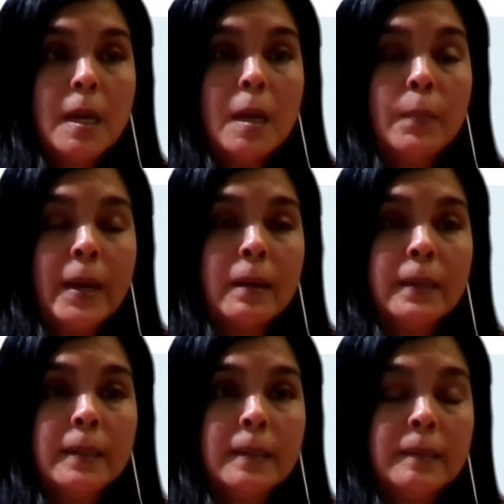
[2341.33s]
about
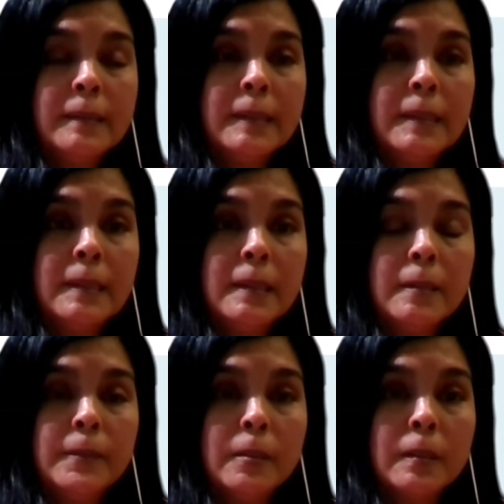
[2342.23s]
is see
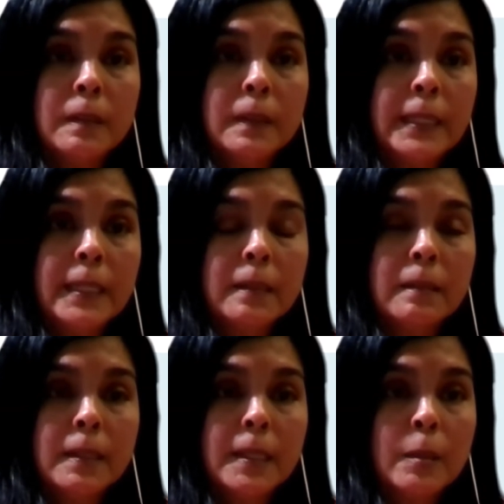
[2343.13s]
if your clinic
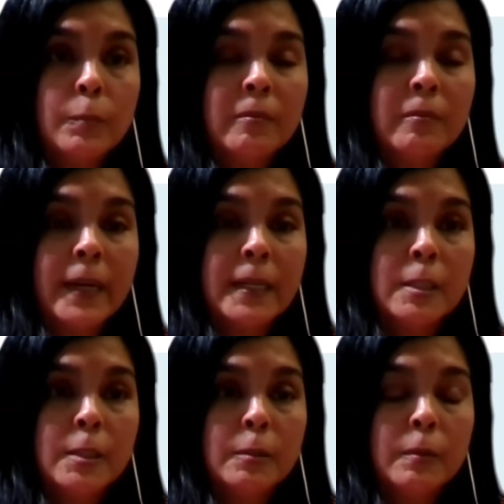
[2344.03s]
can provide
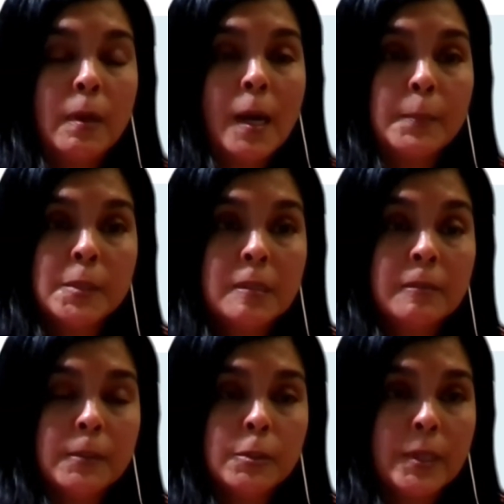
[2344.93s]
you options
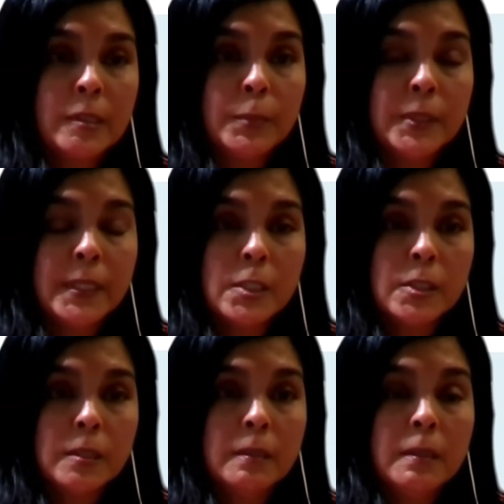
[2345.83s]
for
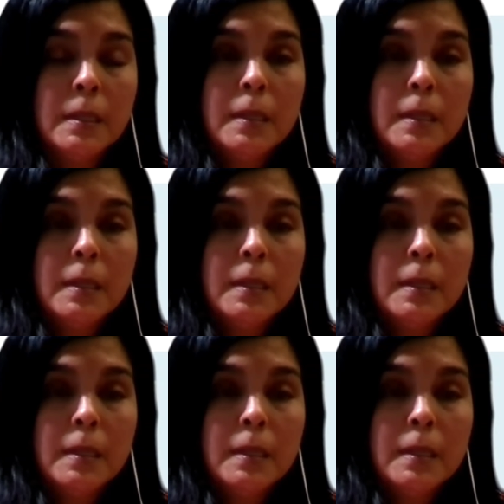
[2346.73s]
transportation.